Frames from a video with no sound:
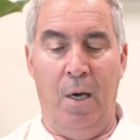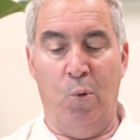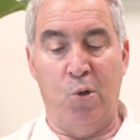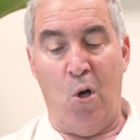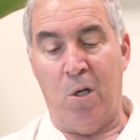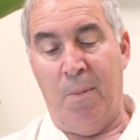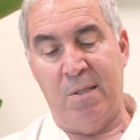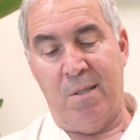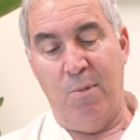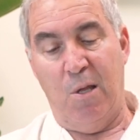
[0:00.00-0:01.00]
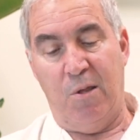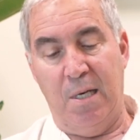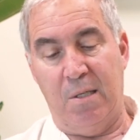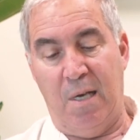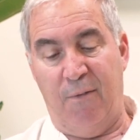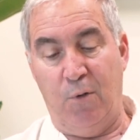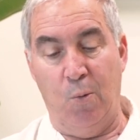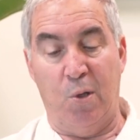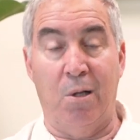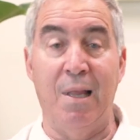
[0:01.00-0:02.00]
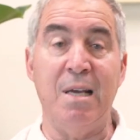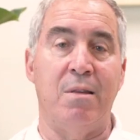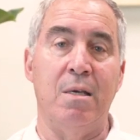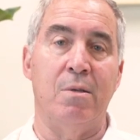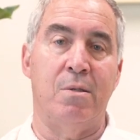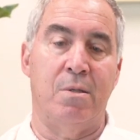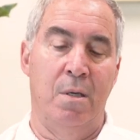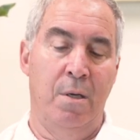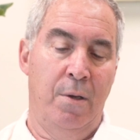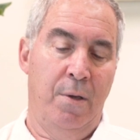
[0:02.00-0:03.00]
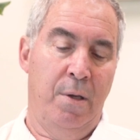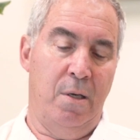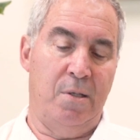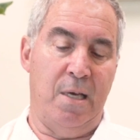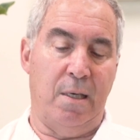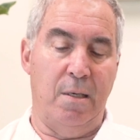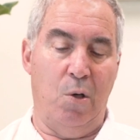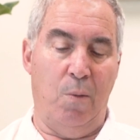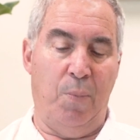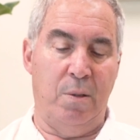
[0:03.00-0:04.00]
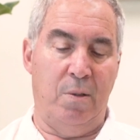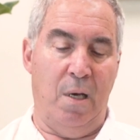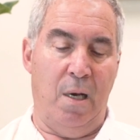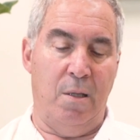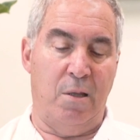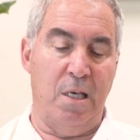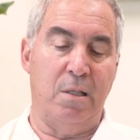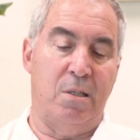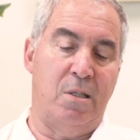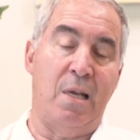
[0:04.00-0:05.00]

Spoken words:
We'll talk about some of the things that have to do with Calatheas in a second here, but the thing that's the